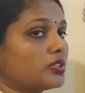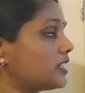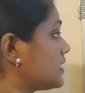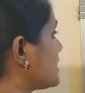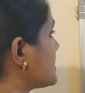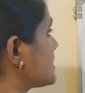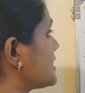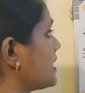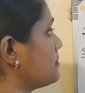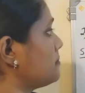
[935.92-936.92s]
digits
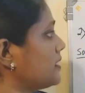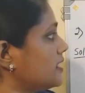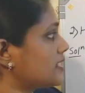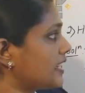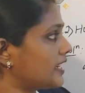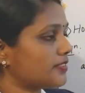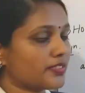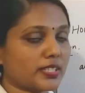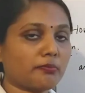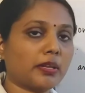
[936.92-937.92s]
numbers are
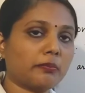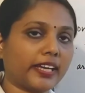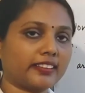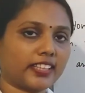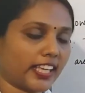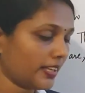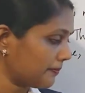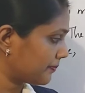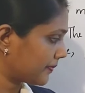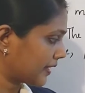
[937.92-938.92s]
divisible by 3?
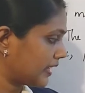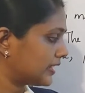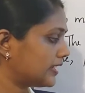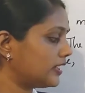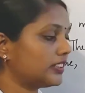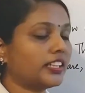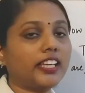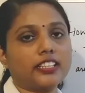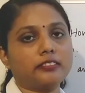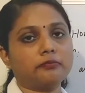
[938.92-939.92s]
30
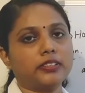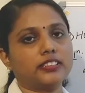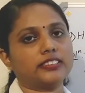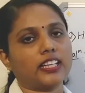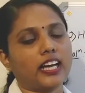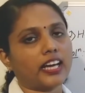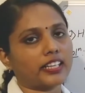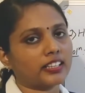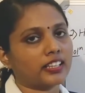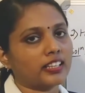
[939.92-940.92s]
numbers
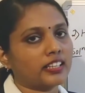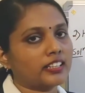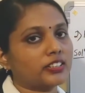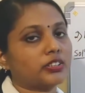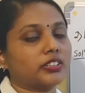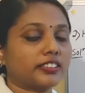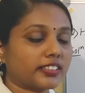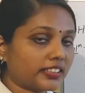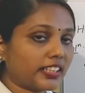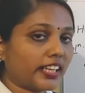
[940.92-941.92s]
are
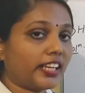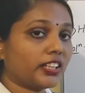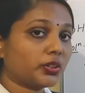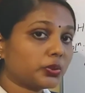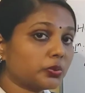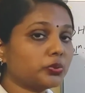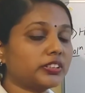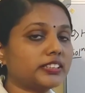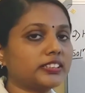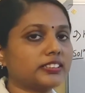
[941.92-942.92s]
30 2
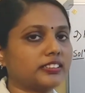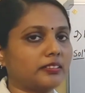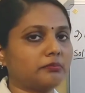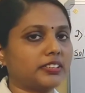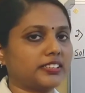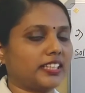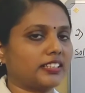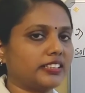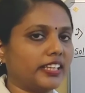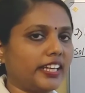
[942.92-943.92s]
digits numbers are
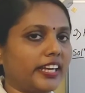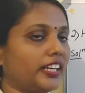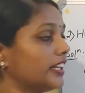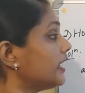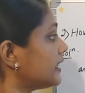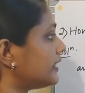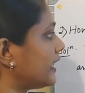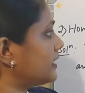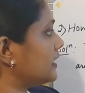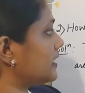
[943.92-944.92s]
there
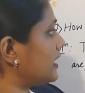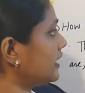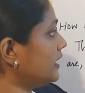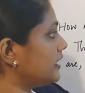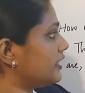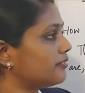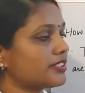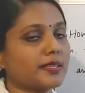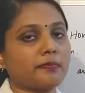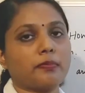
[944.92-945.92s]
that are
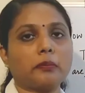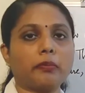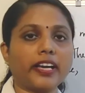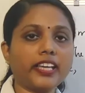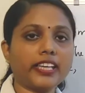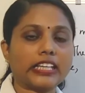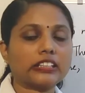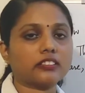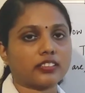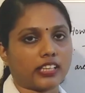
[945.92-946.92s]
divisible by
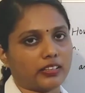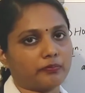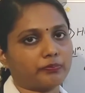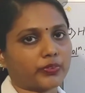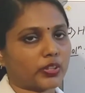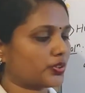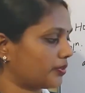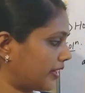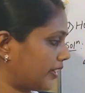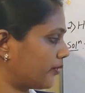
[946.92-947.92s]
3. So
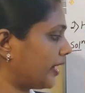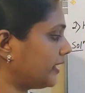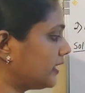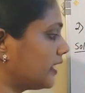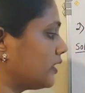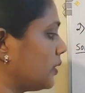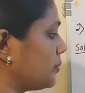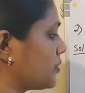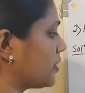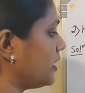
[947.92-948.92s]
we can write the
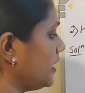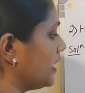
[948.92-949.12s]
conclusion.